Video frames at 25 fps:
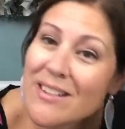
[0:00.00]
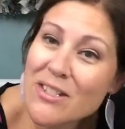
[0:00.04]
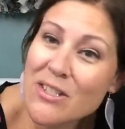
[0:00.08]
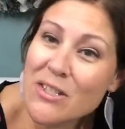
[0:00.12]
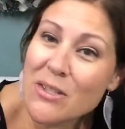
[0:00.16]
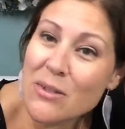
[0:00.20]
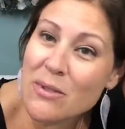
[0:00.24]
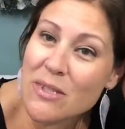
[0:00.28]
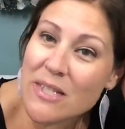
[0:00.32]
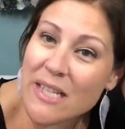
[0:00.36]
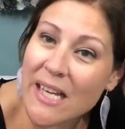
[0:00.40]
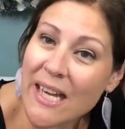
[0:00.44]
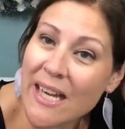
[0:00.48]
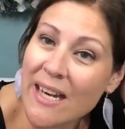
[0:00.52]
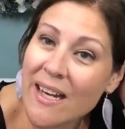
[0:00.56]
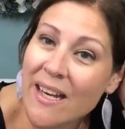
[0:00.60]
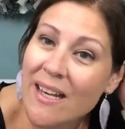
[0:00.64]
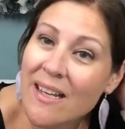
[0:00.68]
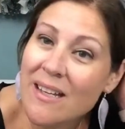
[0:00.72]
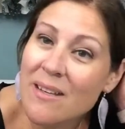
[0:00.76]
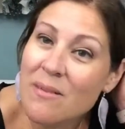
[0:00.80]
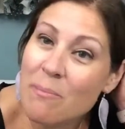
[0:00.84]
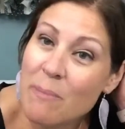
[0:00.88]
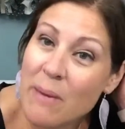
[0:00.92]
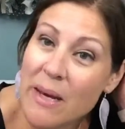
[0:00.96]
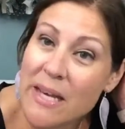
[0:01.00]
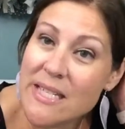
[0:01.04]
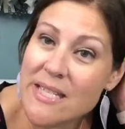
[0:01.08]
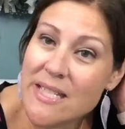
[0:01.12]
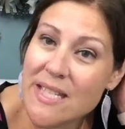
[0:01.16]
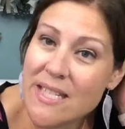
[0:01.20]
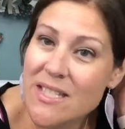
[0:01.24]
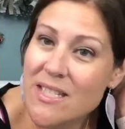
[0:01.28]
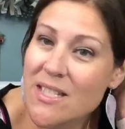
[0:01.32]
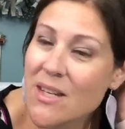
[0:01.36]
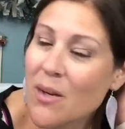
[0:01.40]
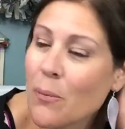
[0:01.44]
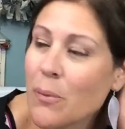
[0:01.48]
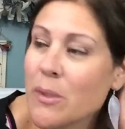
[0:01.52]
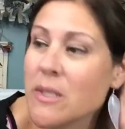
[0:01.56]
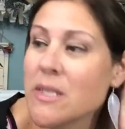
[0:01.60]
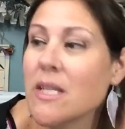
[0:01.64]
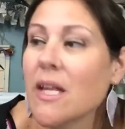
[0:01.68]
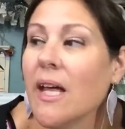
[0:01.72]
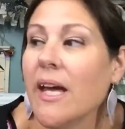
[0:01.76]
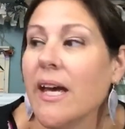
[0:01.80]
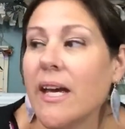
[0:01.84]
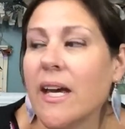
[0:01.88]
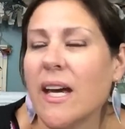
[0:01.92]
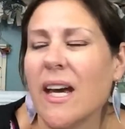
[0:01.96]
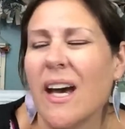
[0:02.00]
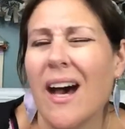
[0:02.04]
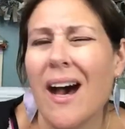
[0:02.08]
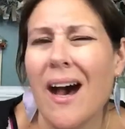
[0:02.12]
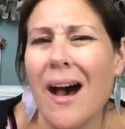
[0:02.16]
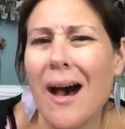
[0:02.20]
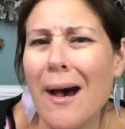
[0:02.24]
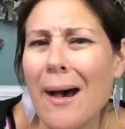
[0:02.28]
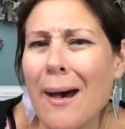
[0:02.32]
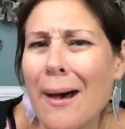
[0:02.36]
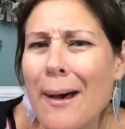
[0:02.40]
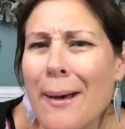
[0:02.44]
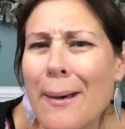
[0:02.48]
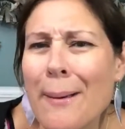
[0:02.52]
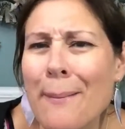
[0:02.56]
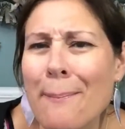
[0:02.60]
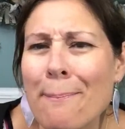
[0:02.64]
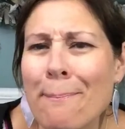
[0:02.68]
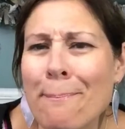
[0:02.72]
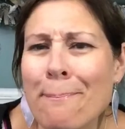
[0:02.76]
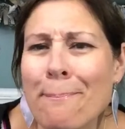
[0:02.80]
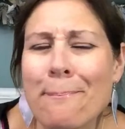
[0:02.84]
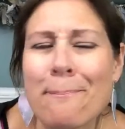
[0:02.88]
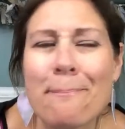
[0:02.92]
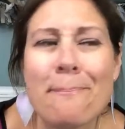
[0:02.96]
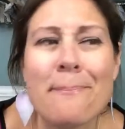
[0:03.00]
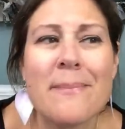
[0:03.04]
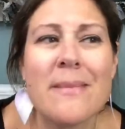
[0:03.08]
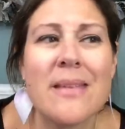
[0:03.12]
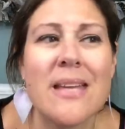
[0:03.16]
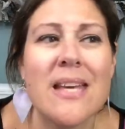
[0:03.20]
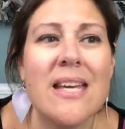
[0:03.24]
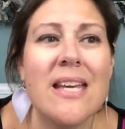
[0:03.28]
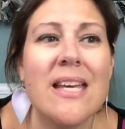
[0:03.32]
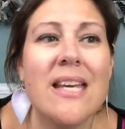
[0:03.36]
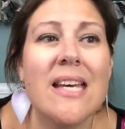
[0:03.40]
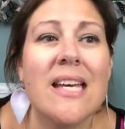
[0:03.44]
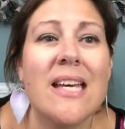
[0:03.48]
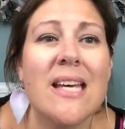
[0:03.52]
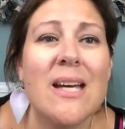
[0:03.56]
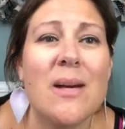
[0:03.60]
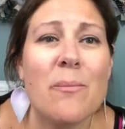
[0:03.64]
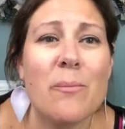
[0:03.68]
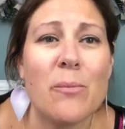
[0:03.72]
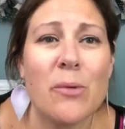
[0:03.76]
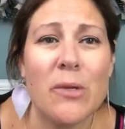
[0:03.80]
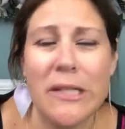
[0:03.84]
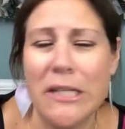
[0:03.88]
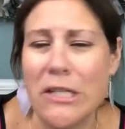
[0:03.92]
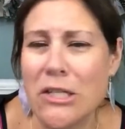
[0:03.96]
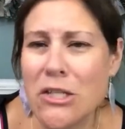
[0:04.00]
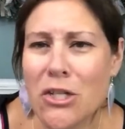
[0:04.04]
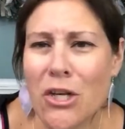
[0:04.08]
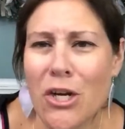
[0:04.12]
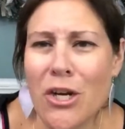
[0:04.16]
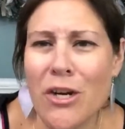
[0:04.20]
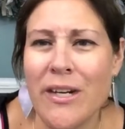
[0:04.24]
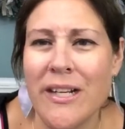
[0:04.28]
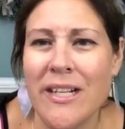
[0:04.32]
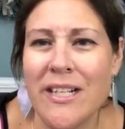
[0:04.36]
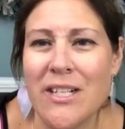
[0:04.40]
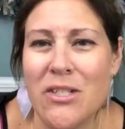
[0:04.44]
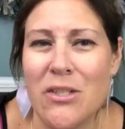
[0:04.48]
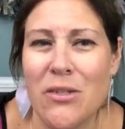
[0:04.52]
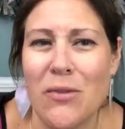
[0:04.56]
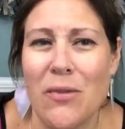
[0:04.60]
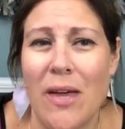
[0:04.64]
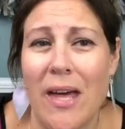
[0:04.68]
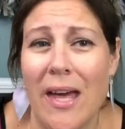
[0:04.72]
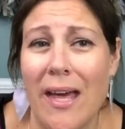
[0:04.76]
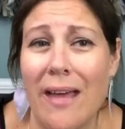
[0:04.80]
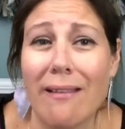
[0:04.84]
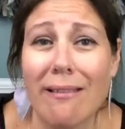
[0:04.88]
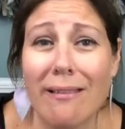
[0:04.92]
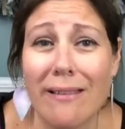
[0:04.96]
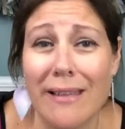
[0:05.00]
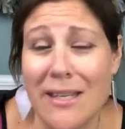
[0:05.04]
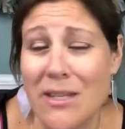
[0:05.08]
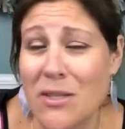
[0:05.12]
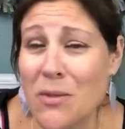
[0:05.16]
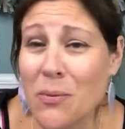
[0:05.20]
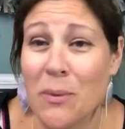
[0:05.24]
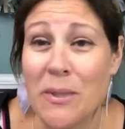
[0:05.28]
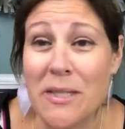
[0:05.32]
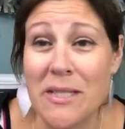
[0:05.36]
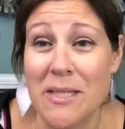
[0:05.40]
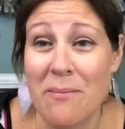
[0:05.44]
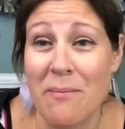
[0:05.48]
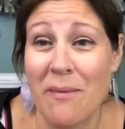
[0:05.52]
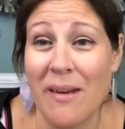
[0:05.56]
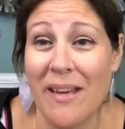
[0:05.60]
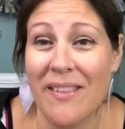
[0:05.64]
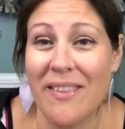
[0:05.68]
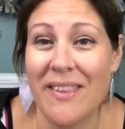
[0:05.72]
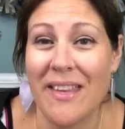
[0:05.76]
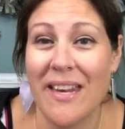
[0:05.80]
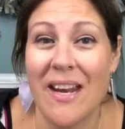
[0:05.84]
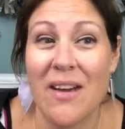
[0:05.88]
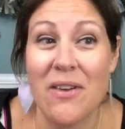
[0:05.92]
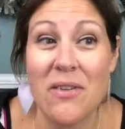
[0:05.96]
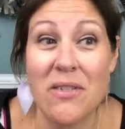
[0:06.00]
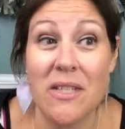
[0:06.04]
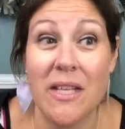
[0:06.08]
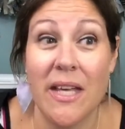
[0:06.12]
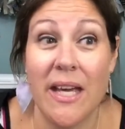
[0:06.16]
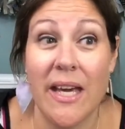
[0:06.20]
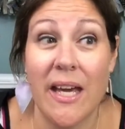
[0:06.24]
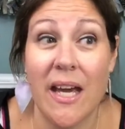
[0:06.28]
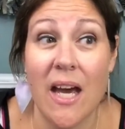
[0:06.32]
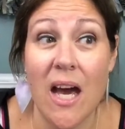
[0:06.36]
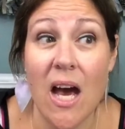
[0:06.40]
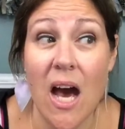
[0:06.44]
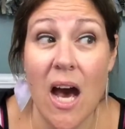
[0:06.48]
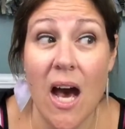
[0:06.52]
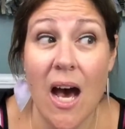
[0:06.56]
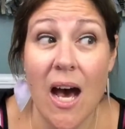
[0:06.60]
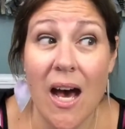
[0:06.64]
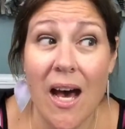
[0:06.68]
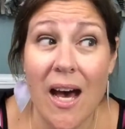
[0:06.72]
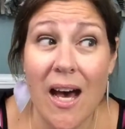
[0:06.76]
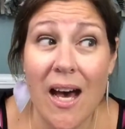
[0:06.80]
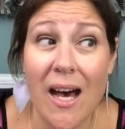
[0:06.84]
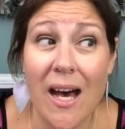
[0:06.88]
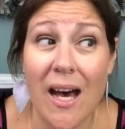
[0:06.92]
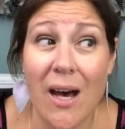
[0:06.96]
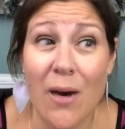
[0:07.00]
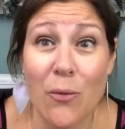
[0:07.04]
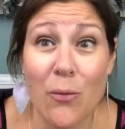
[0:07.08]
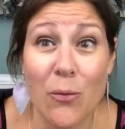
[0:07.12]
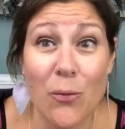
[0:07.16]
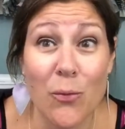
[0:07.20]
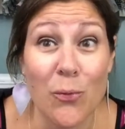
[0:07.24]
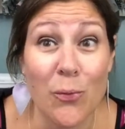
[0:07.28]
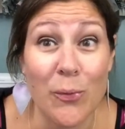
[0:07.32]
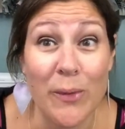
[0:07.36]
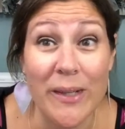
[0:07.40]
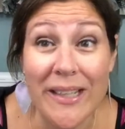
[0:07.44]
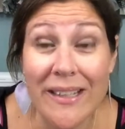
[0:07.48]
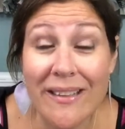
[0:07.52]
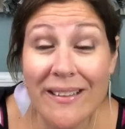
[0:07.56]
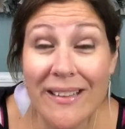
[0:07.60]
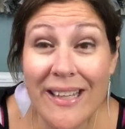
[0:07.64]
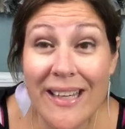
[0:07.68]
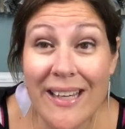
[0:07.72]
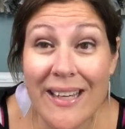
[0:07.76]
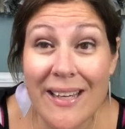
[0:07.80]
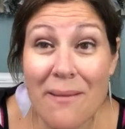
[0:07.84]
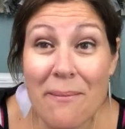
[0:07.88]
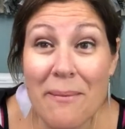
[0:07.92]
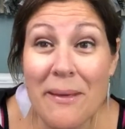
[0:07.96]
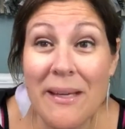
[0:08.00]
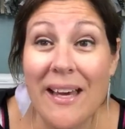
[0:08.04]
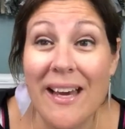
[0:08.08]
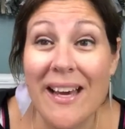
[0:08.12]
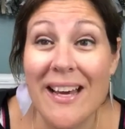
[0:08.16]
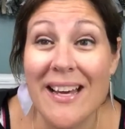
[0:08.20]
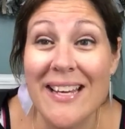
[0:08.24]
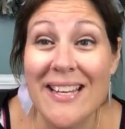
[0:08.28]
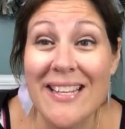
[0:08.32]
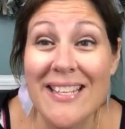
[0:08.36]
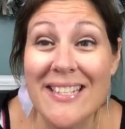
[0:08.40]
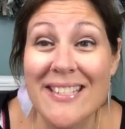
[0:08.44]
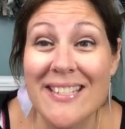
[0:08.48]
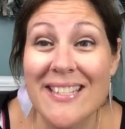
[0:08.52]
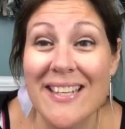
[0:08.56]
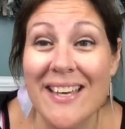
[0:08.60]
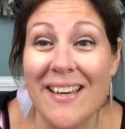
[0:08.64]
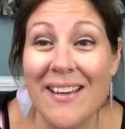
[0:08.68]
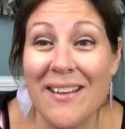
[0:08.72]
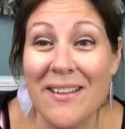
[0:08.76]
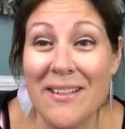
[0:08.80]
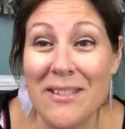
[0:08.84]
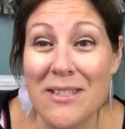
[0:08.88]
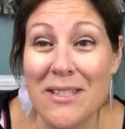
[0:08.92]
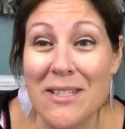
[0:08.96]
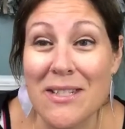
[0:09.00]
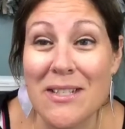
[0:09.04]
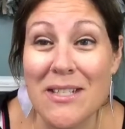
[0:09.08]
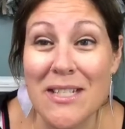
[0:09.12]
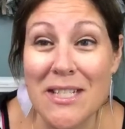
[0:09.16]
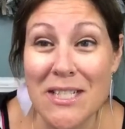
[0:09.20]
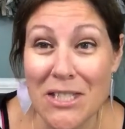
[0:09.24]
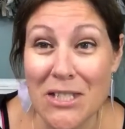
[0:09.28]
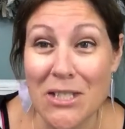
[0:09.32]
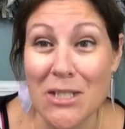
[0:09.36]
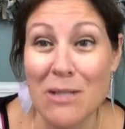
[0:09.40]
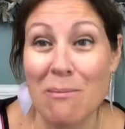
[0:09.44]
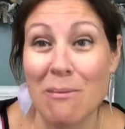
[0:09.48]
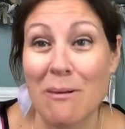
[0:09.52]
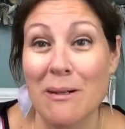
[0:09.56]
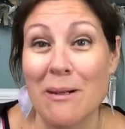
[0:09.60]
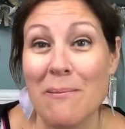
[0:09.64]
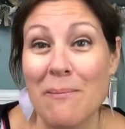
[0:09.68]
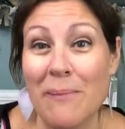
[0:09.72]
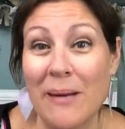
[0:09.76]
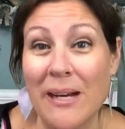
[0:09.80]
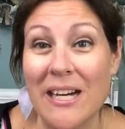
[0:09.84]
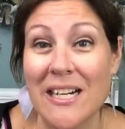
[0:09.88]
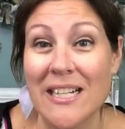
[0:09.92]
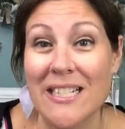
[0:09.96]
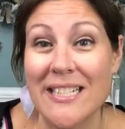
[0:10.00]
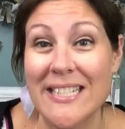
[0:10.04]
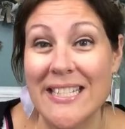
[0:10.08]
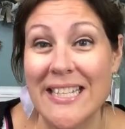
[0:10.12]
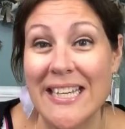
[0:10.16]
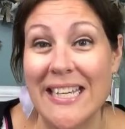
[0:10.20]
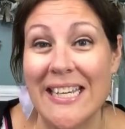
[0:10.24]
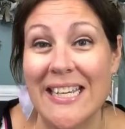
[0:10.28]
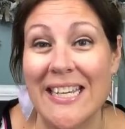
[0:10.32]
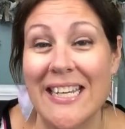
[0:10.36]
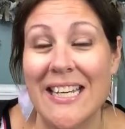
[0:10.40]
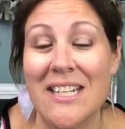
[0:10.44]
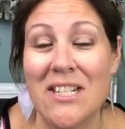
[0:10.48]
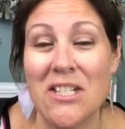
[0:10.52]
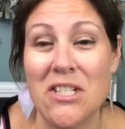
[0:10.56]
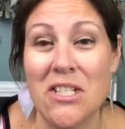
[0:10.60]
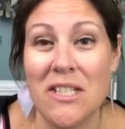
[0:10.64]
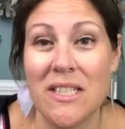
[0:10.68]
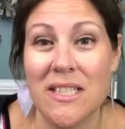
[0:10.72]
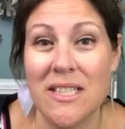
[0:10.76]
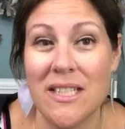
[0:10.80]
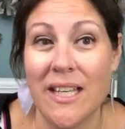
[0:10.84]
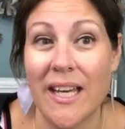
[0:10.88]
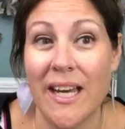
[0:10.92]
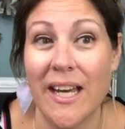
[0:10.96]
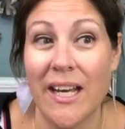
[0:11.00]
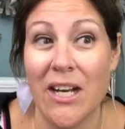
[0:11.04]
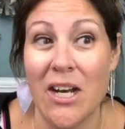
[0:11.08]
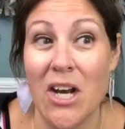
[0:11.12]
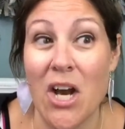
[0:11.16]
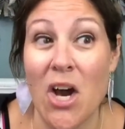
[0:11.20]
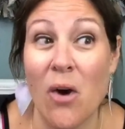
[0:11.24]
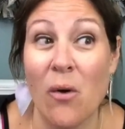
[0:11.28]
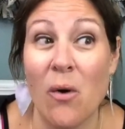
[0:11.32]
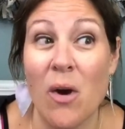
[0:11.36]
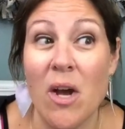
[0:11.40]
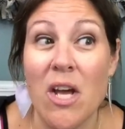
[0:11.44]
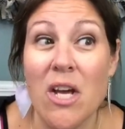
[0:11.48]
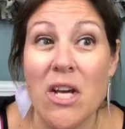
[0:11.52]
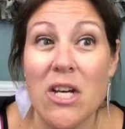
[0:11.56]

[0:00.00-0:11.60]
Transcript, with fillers: Susanna, my assistant, was like, um, pretty sure you need to do that at least once a month. And I was like, uh, really? Because it's super embarrassing. And she's like, no.